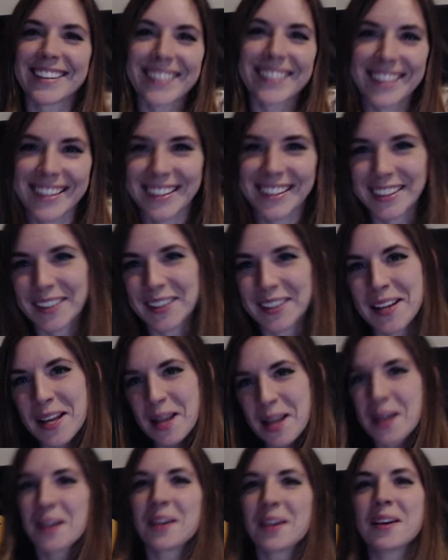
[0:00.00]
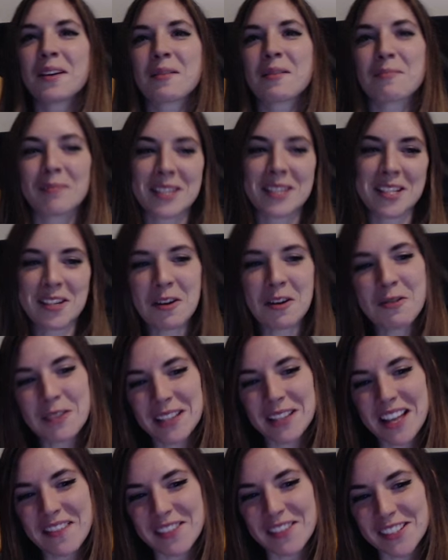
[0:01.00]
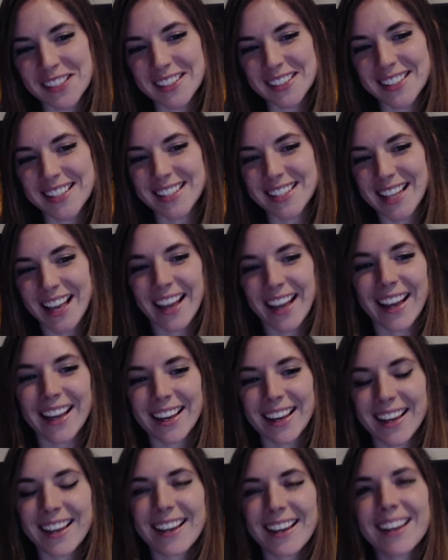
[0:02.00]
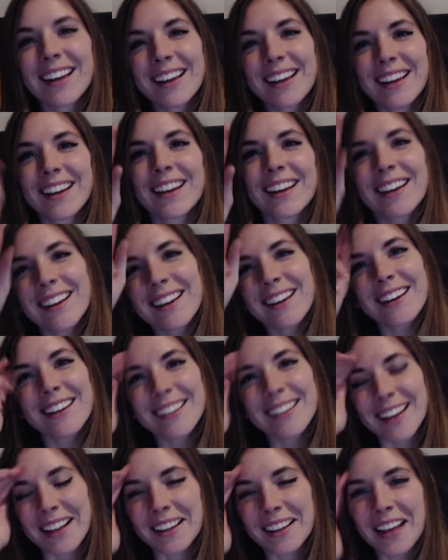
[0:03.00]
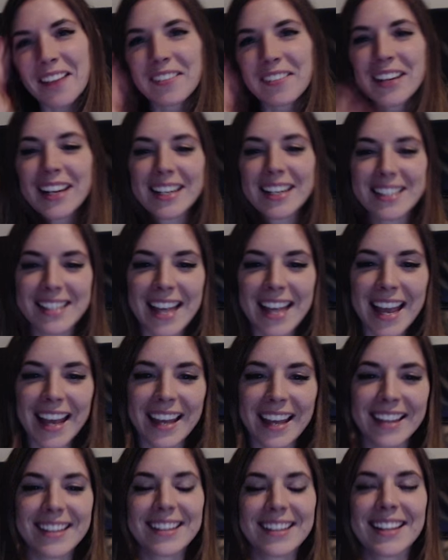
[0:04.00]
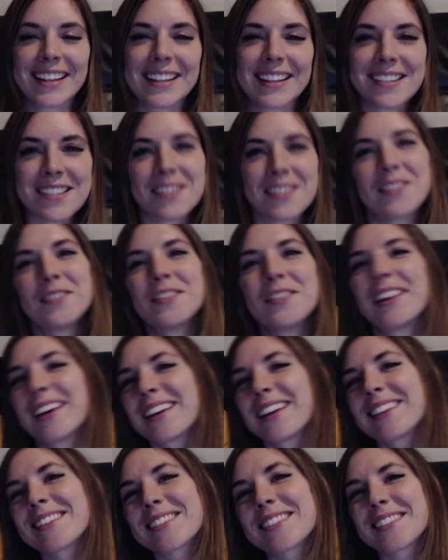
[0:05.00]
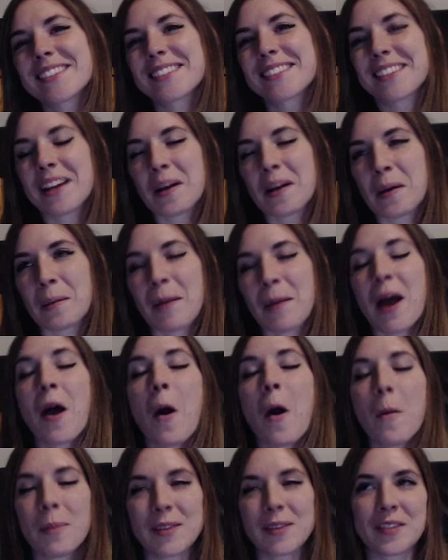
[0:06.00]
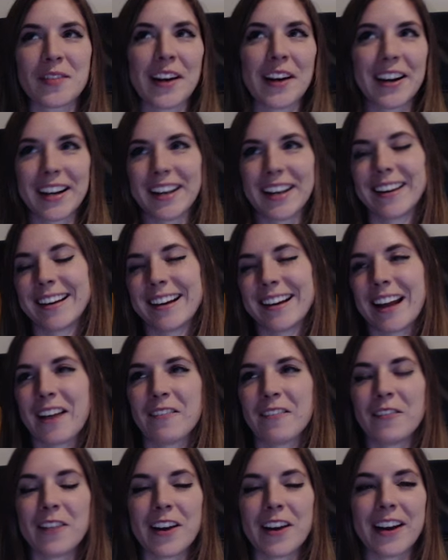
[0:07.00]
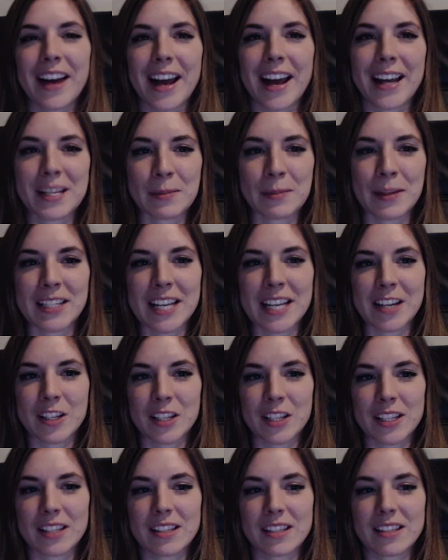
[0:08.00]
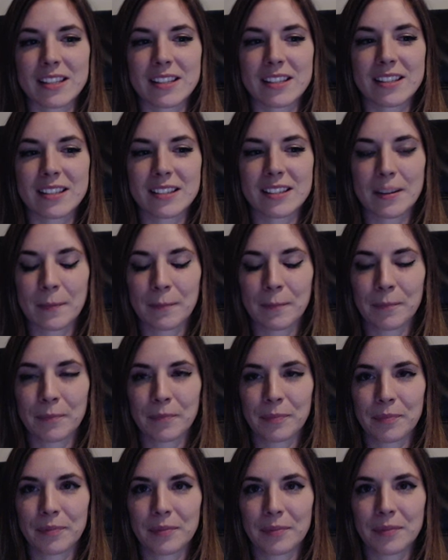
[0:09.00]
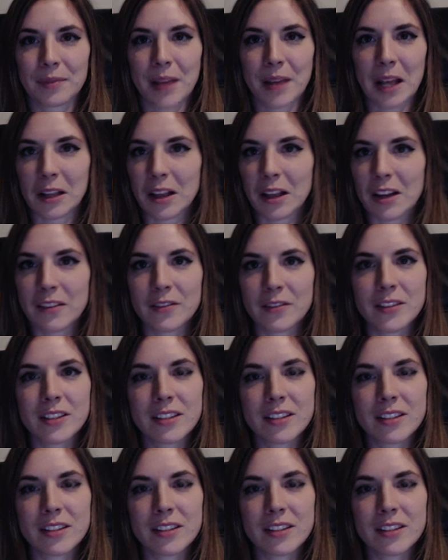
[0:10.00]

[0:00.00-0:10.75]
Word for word: My stoke level is like 11 out of 10. Like, let's do this. I hope it's very good. I have very high expectations. I loved